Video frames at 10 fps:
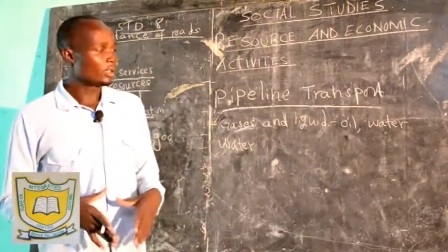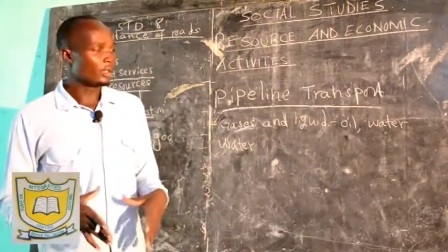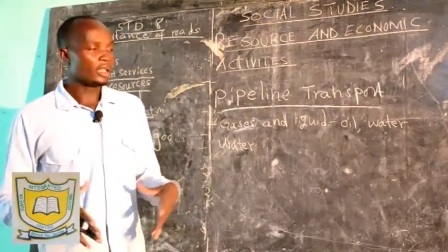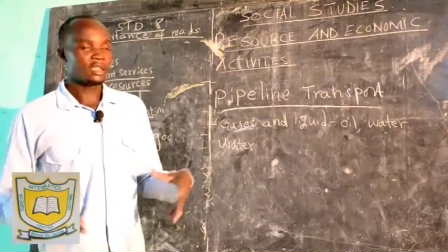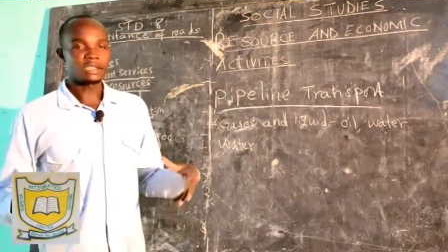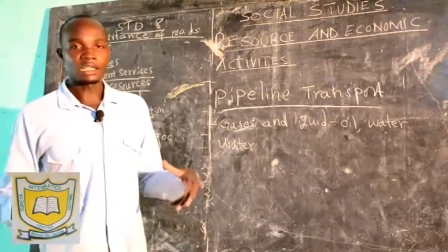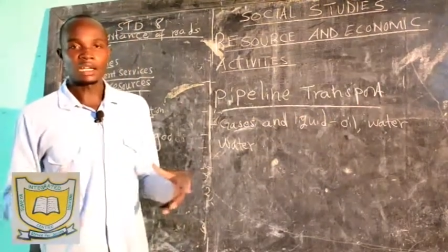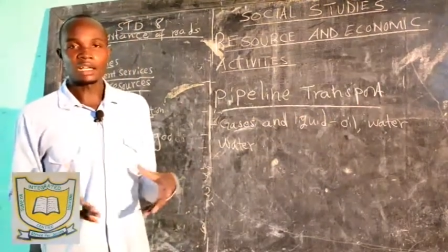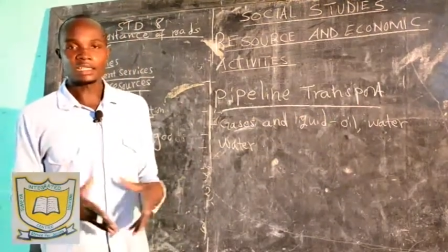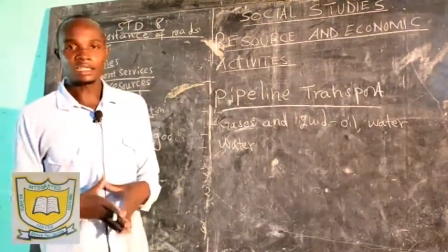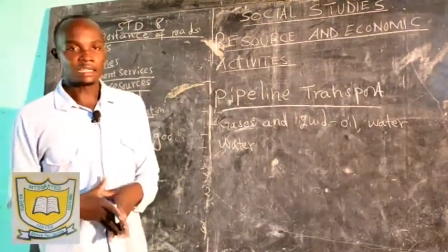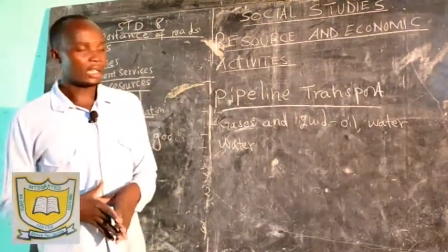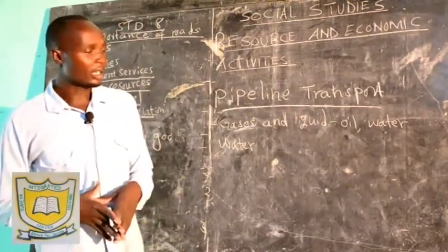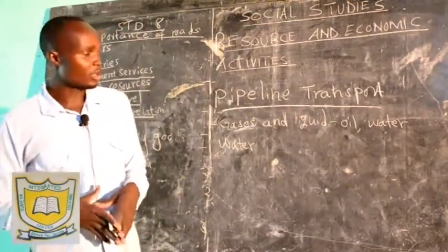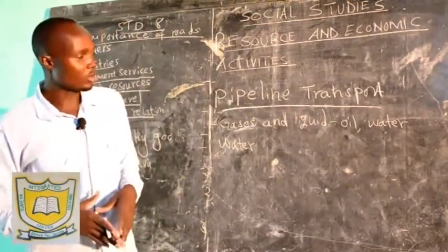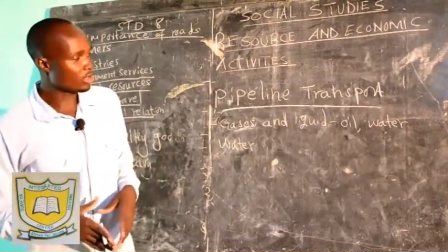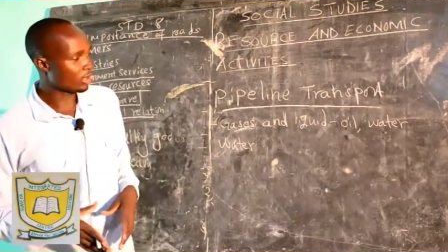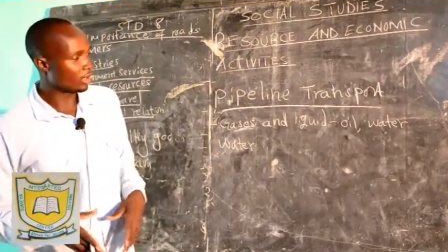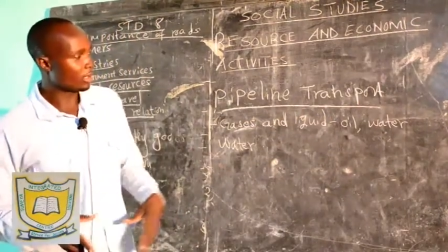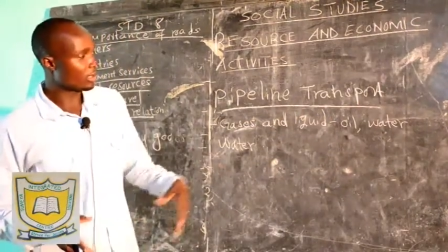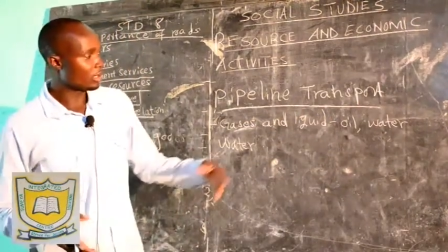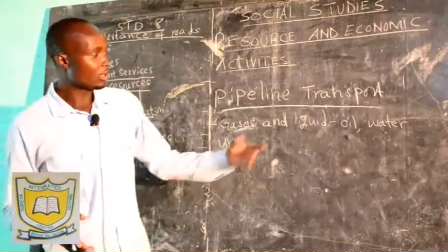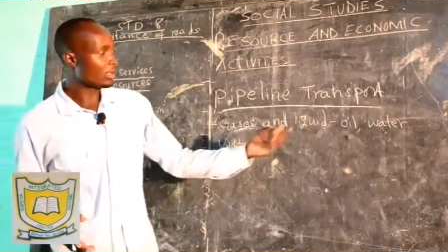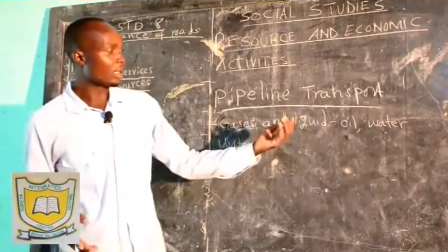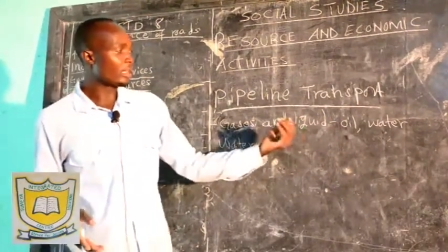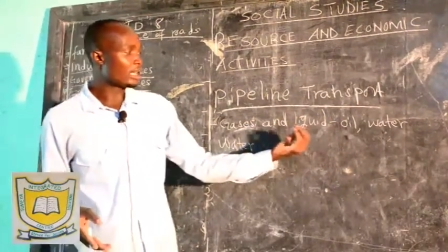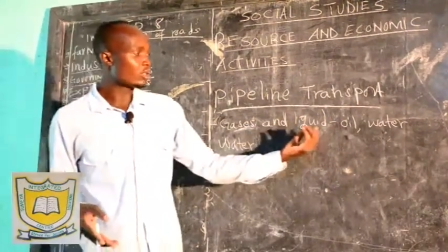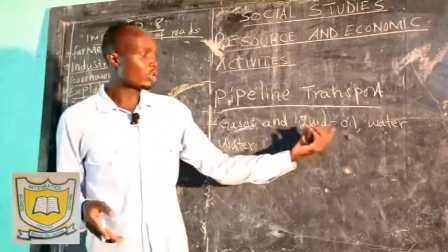Then the tankers carry those, that